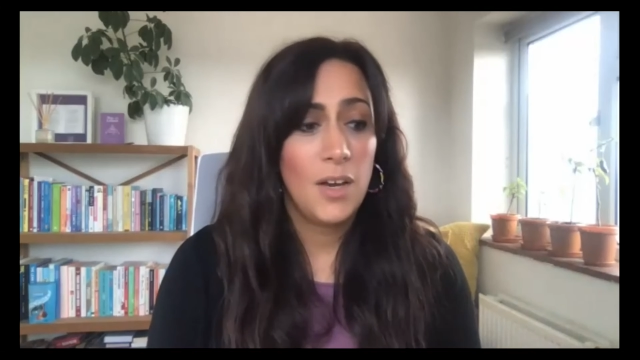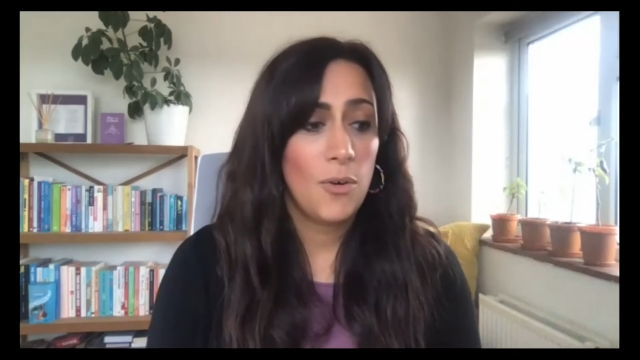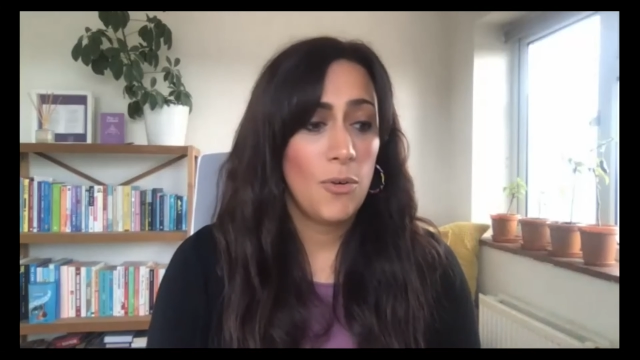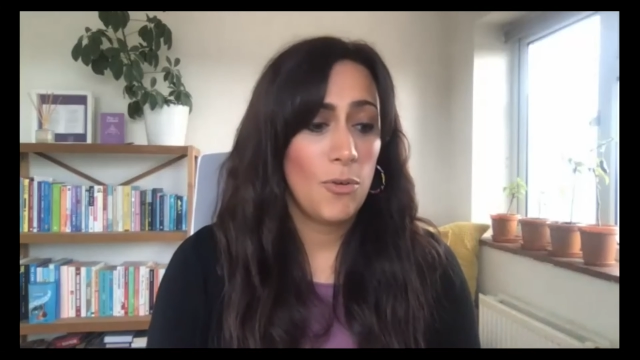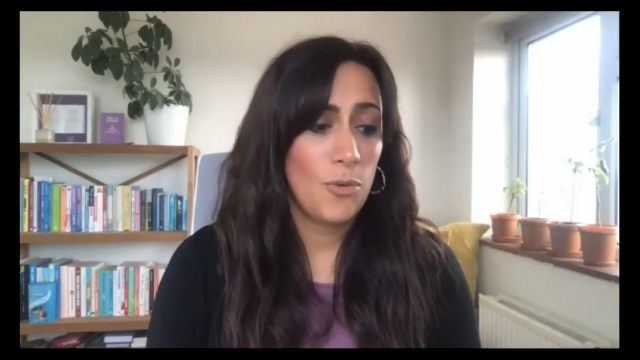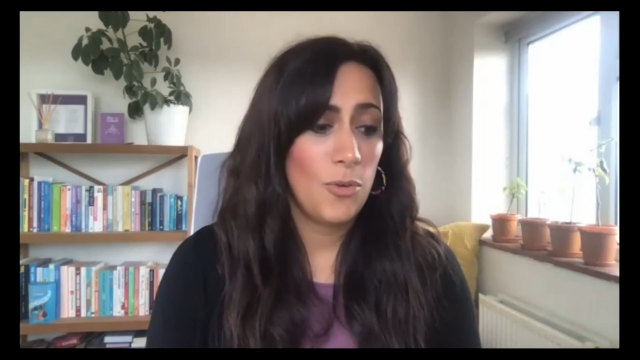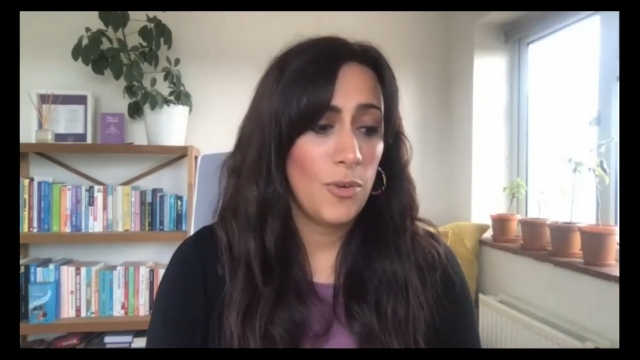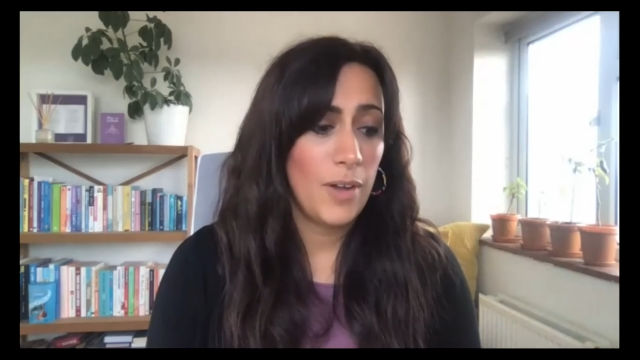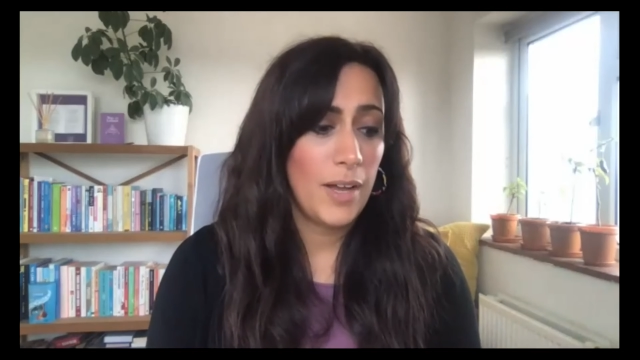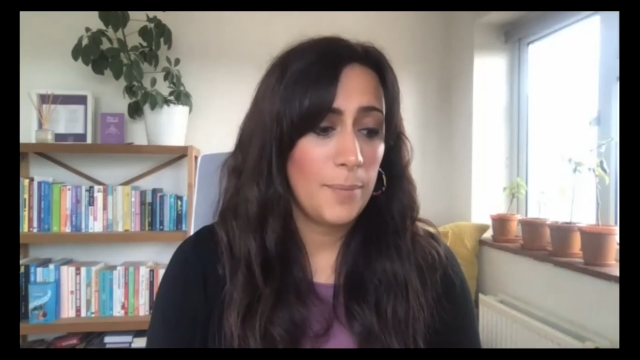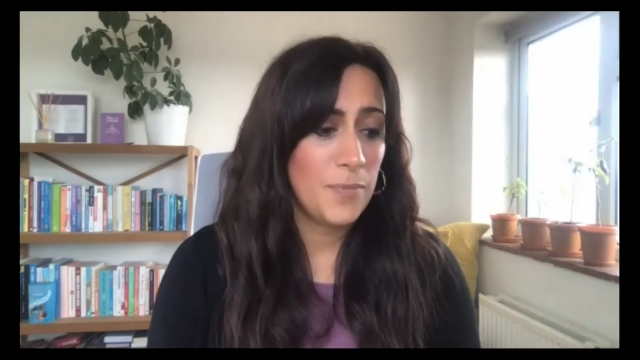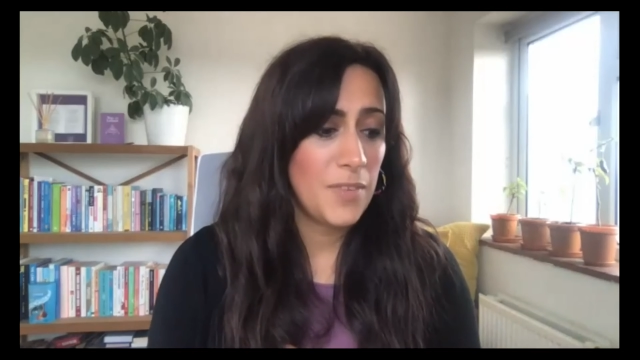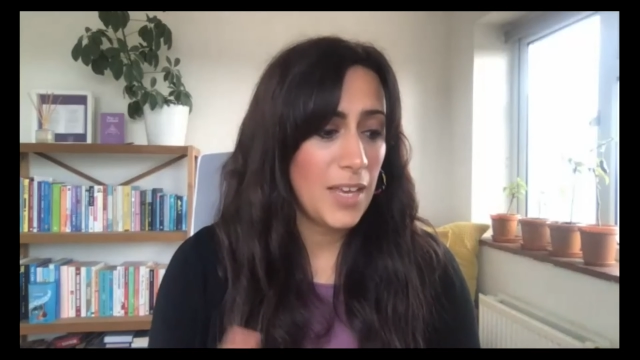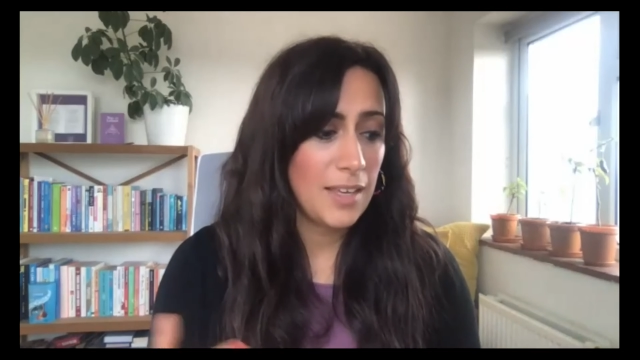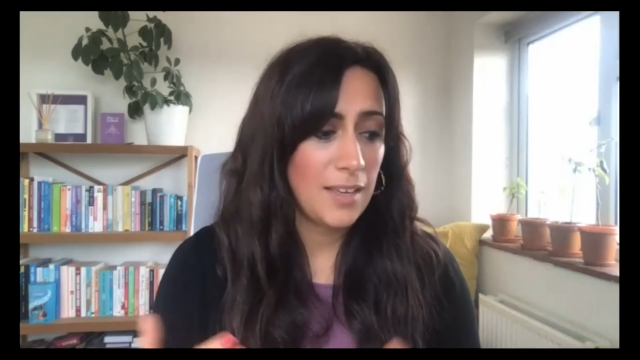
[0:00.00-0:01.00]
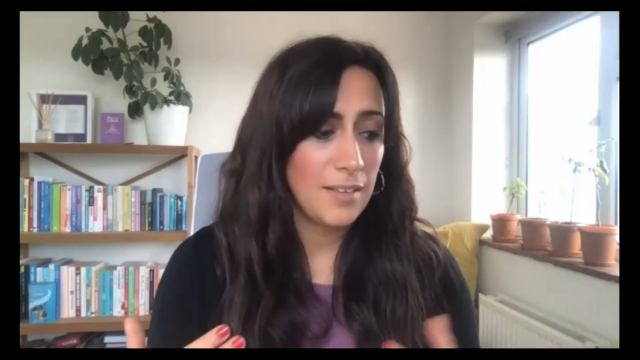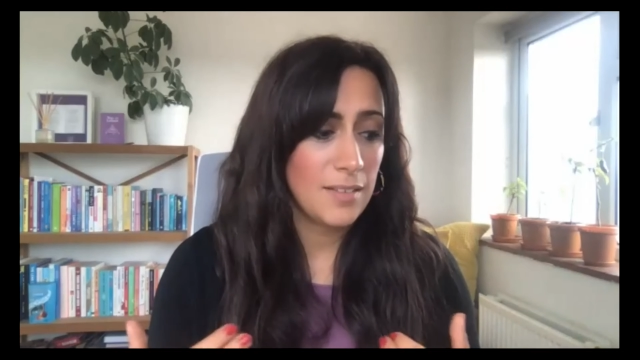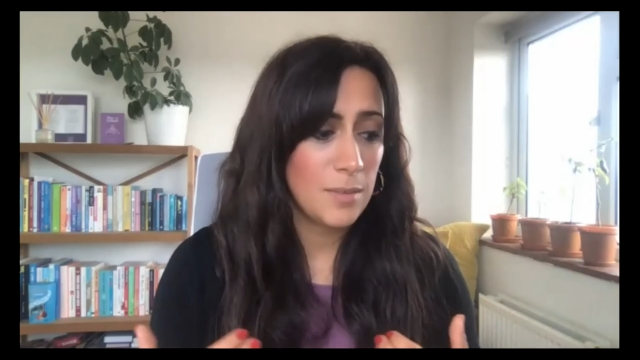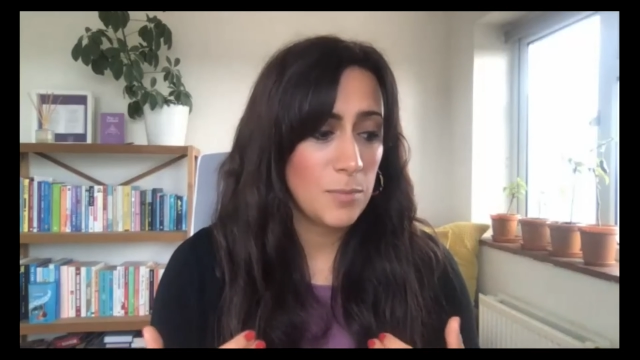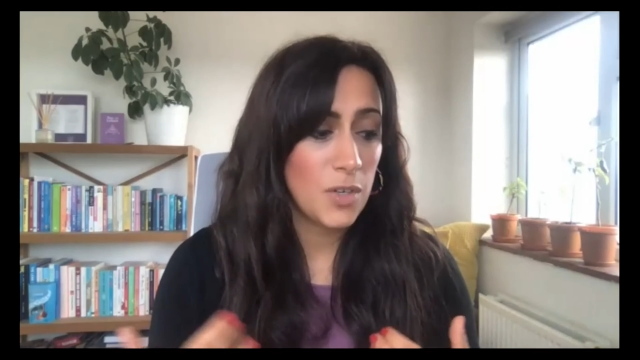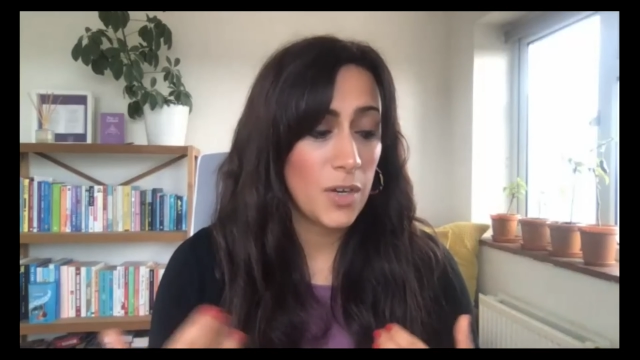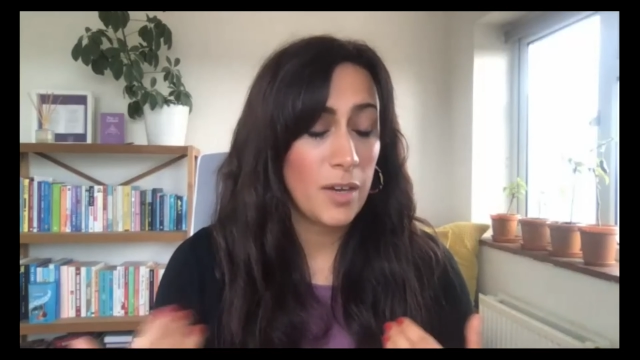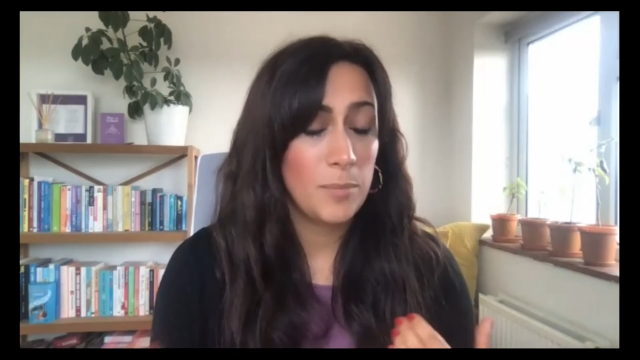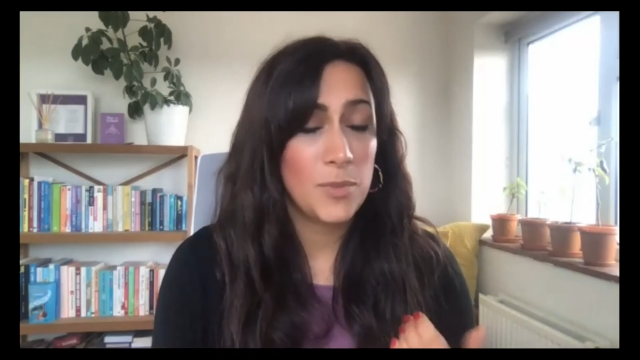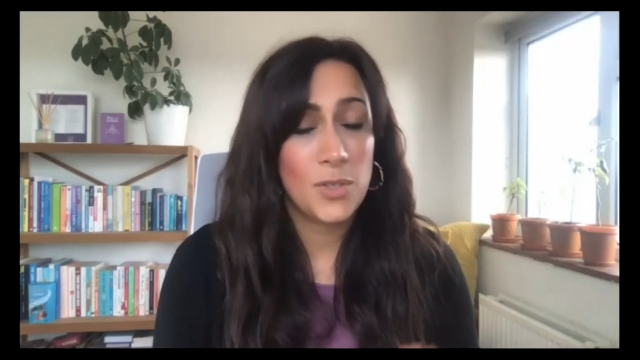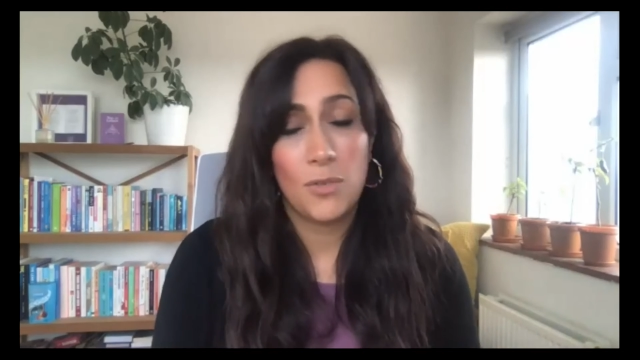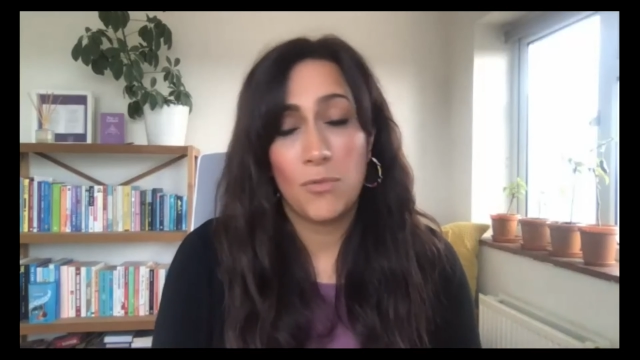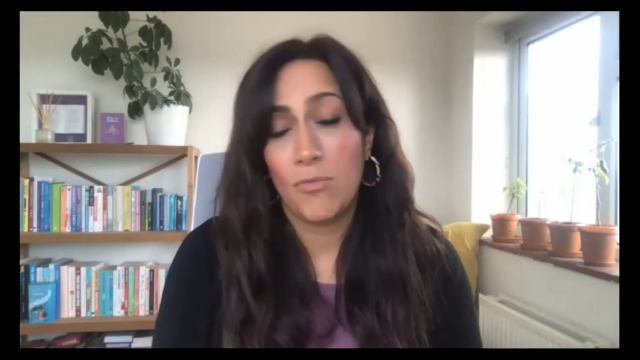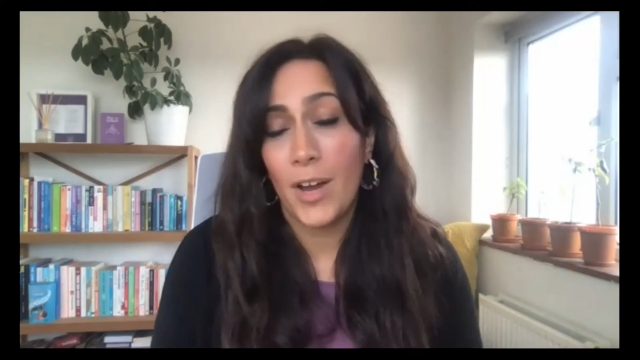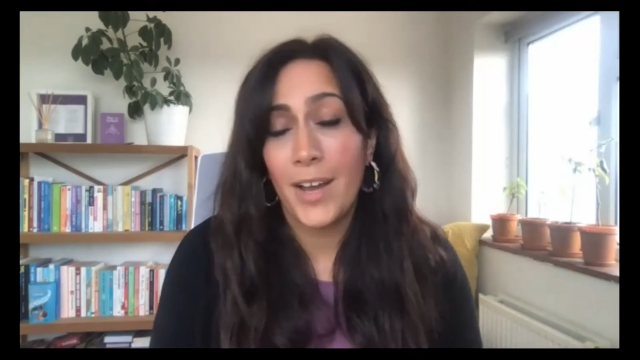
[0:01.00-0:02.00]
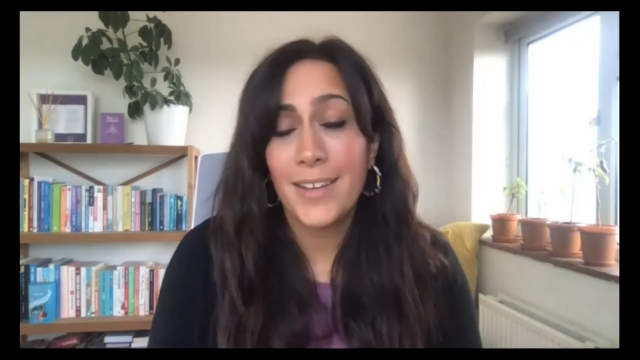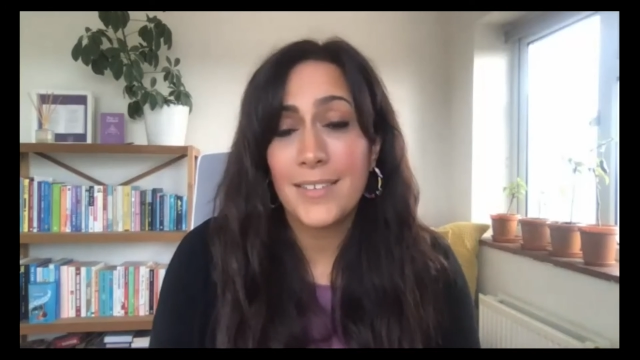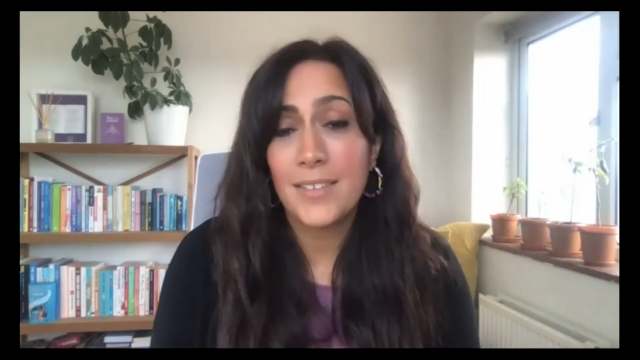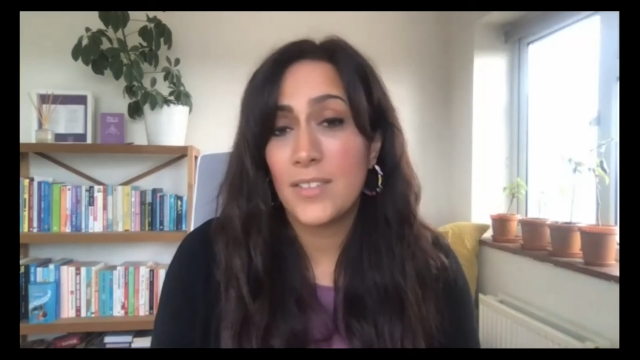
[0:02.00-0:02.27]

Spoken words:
or taking some time to write,